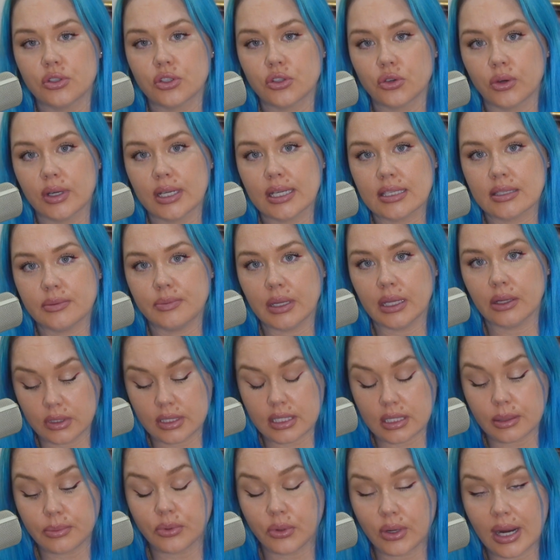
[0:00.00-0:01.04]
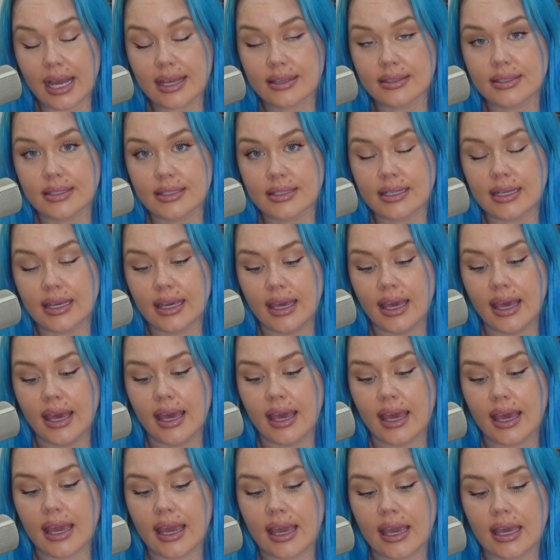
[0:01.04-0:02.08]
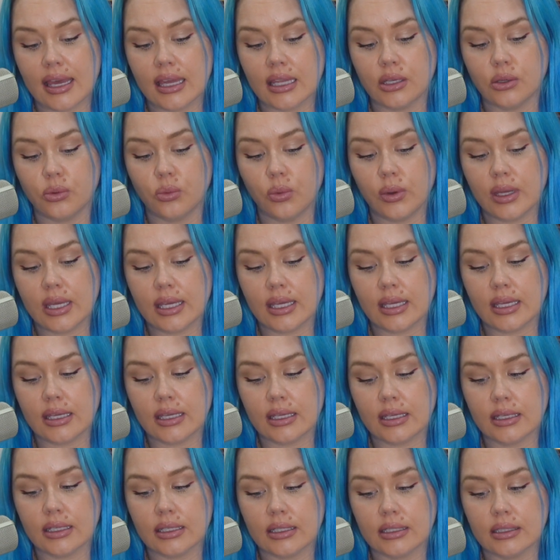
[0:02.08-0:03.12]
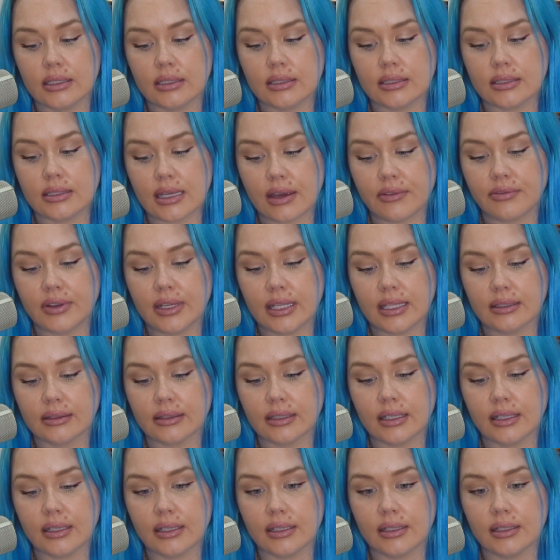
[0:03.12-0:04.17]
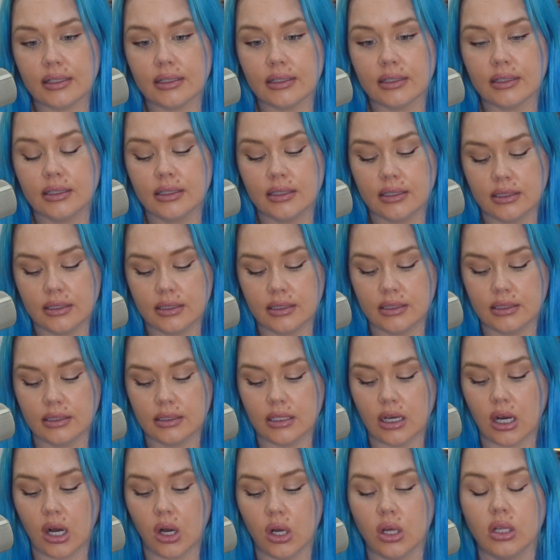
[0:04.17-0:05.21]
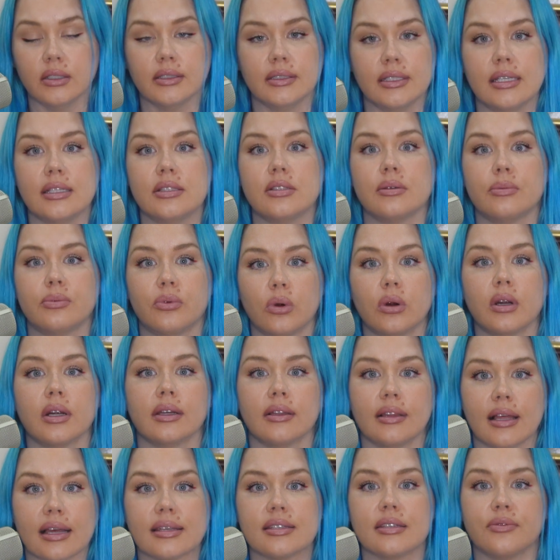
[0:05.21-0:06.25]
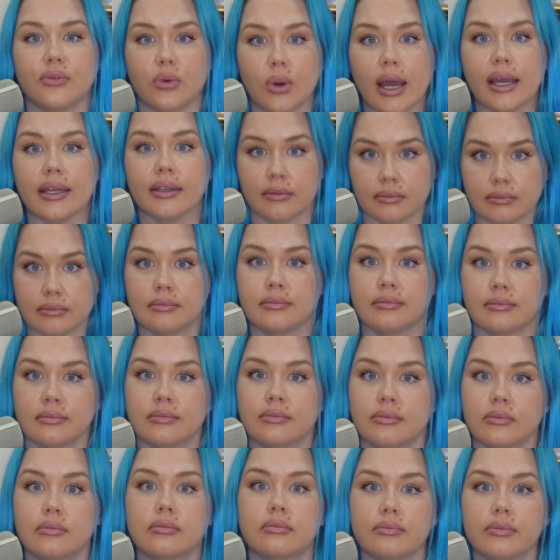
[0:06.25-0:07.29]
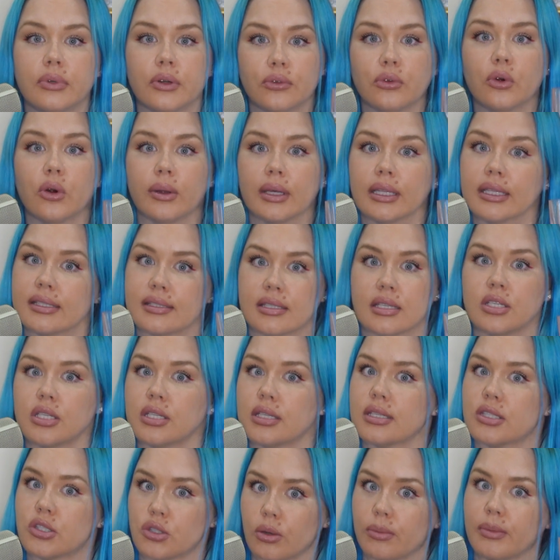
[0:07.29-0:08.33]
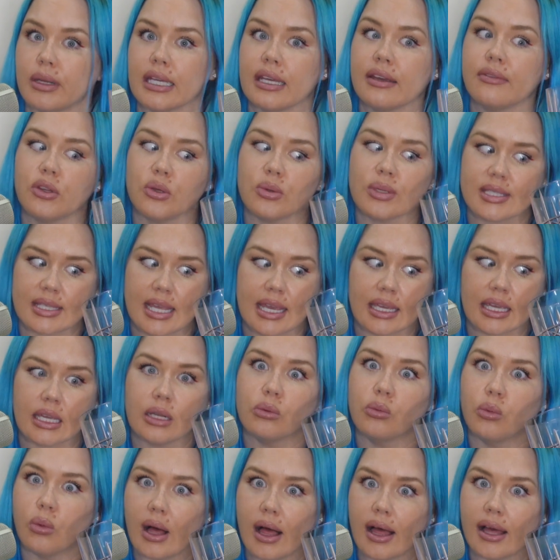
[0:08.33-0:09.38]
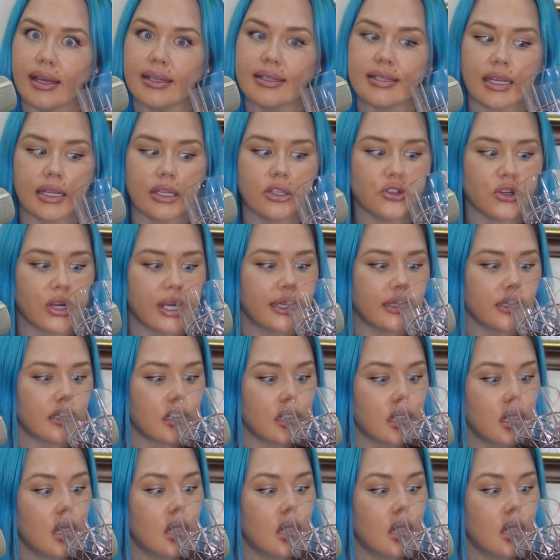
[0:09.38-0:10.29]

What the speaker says: story is being suppressed, and we definitely all need to pour a glass of wine before we listen to this. So I'm going to give you a second while I take a drink